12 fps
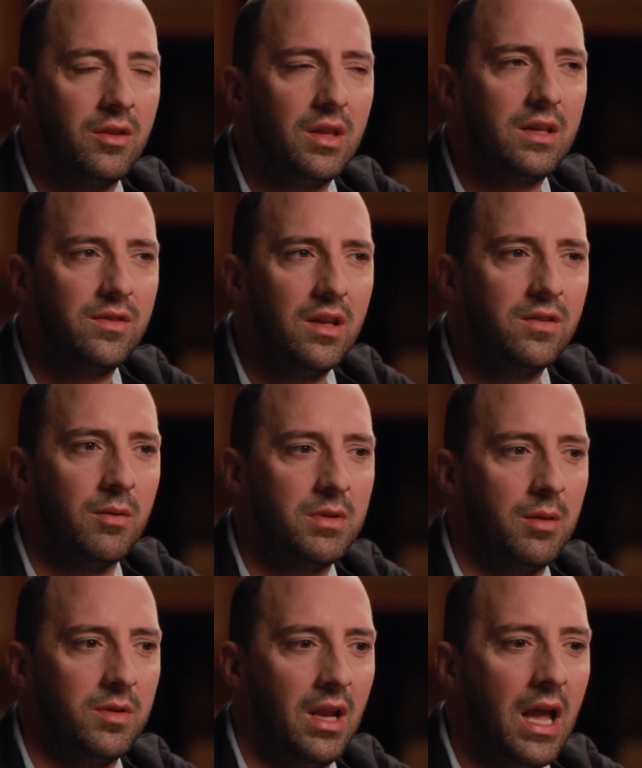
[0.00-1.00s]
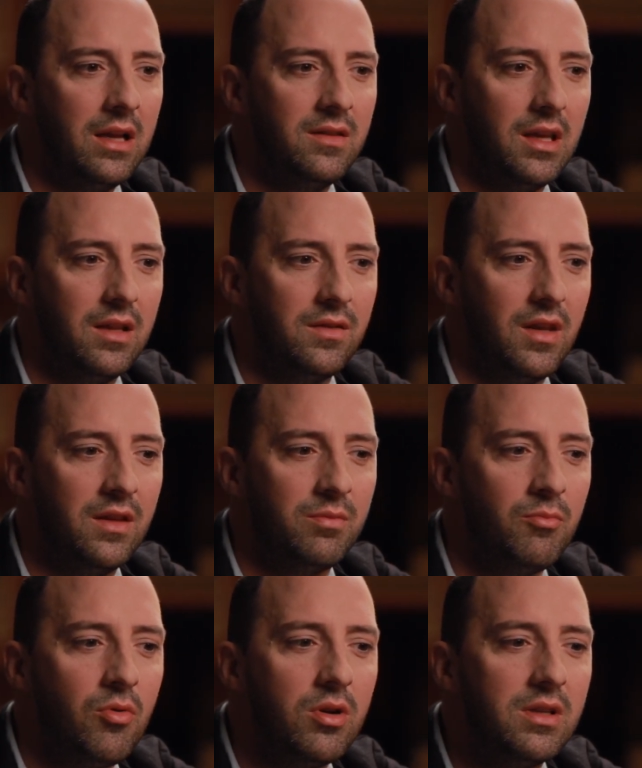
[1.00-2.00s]
they say sometimes in acting, it's
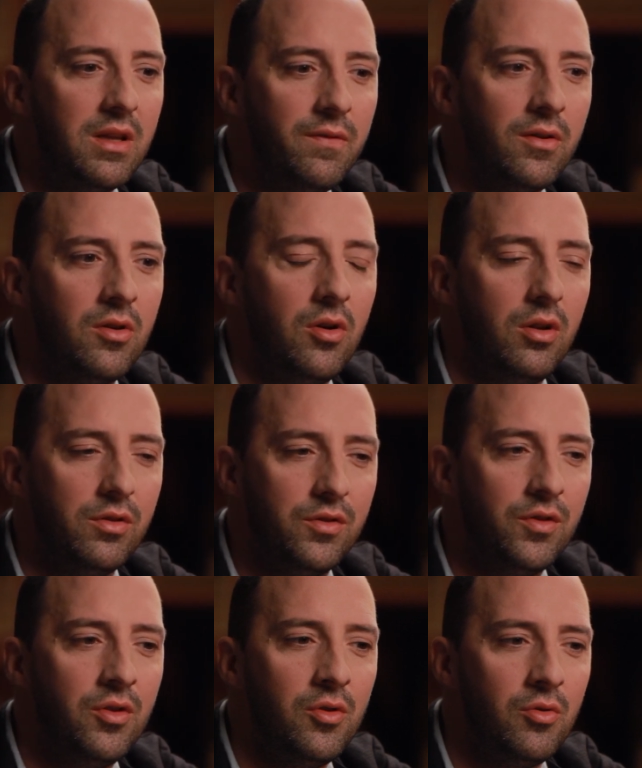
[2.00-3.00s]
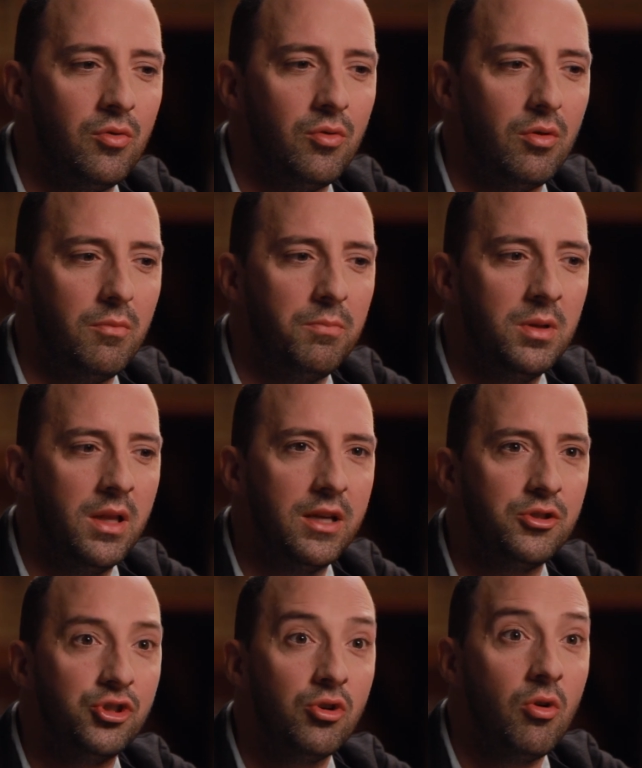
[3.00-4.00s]
more difficult to play
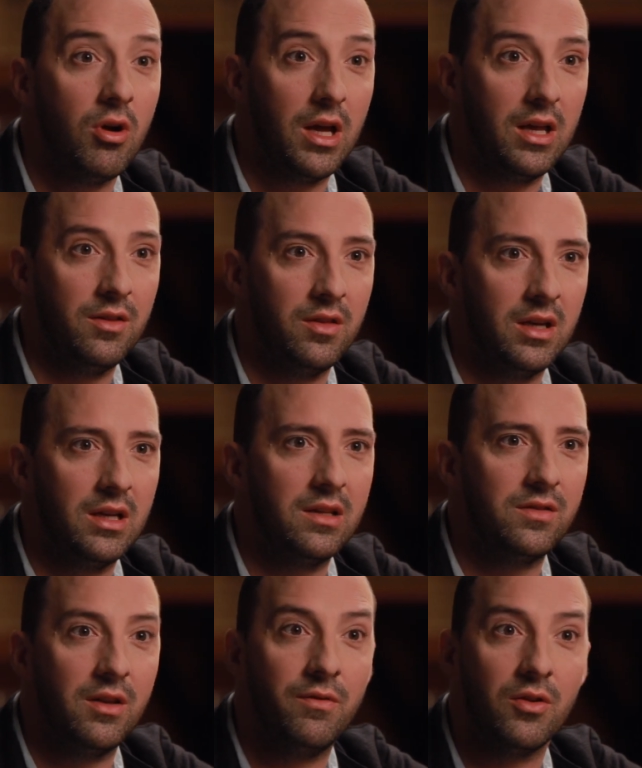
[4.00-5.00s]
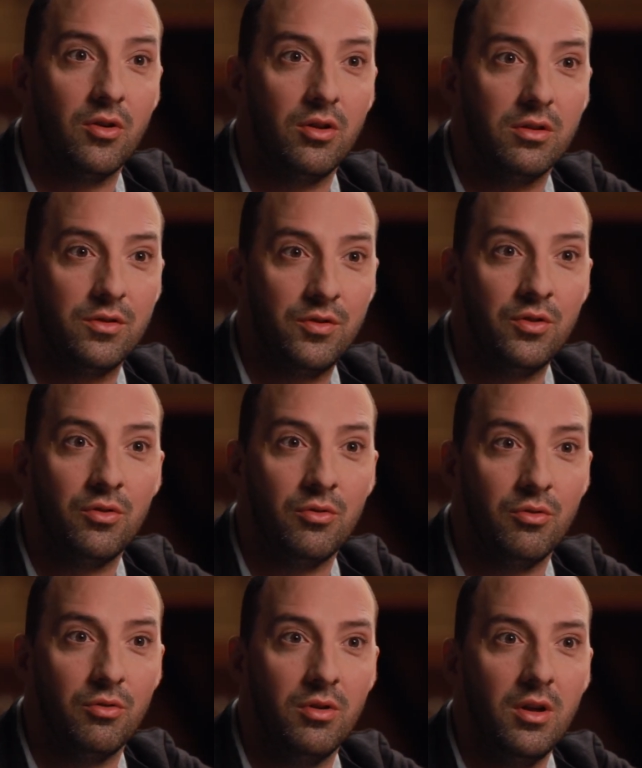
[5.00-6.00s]
joy than it is difficult
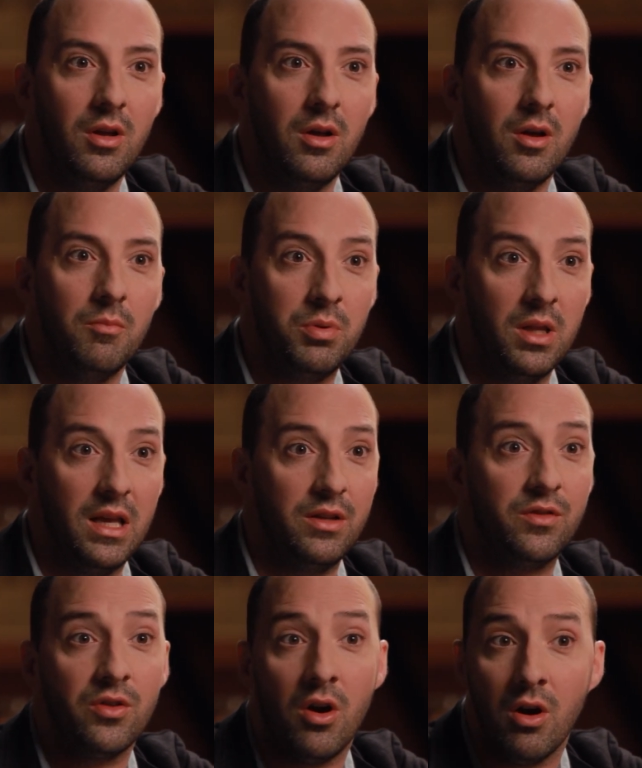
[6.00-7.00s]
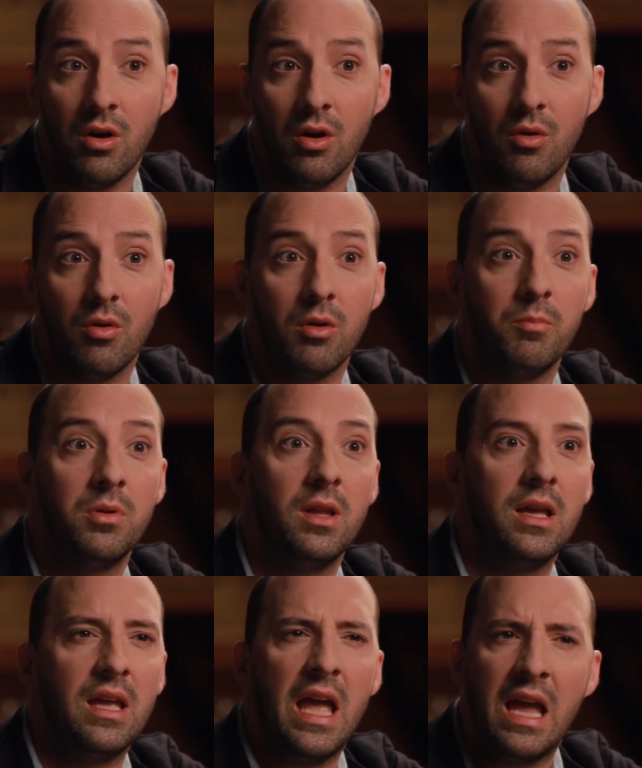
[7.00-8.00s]
to play sorrow or
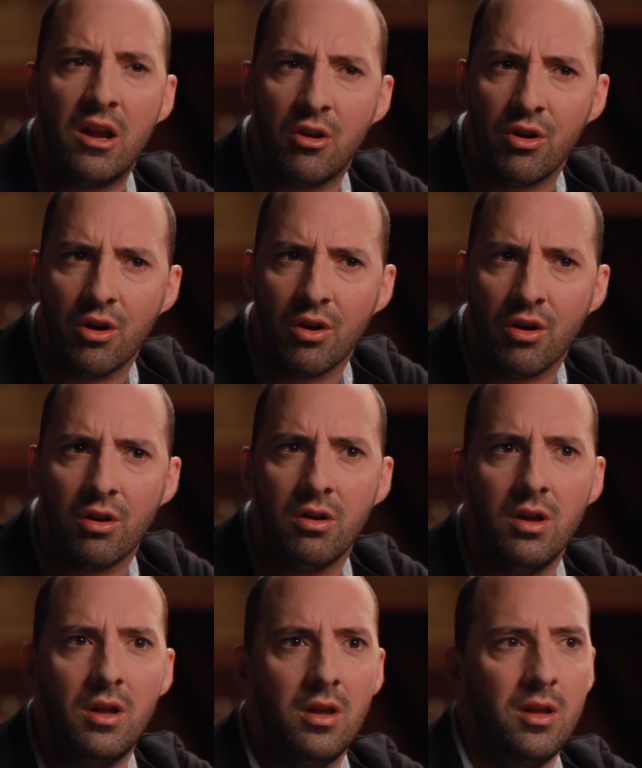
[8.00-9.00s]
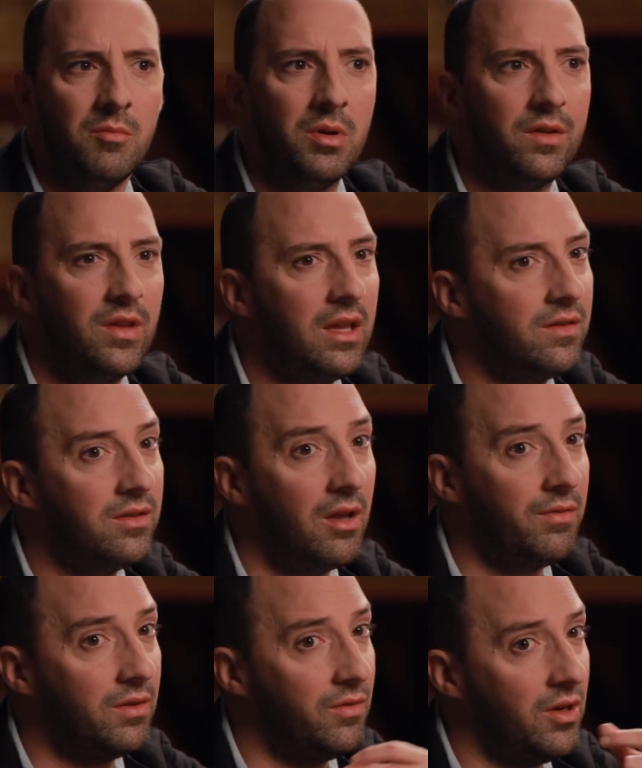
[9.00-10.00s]
play anger, because that
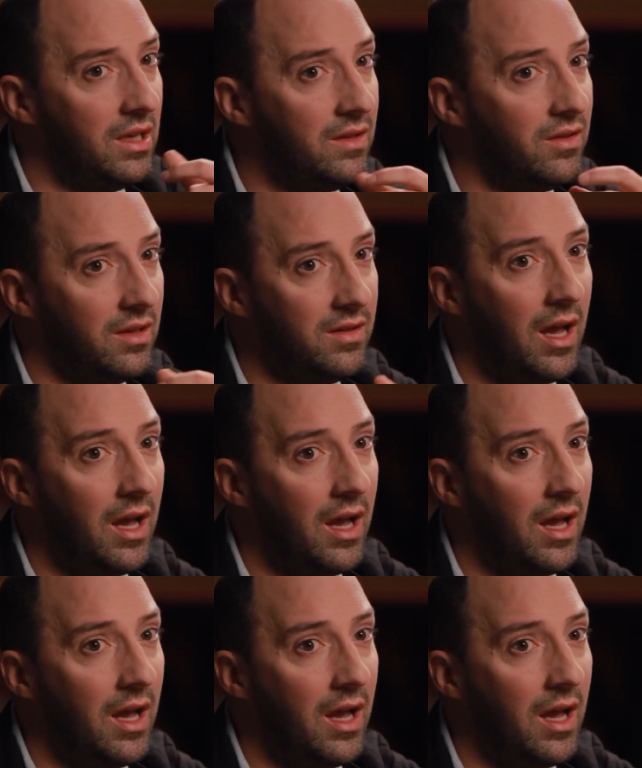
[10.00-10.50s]
stuff is very easily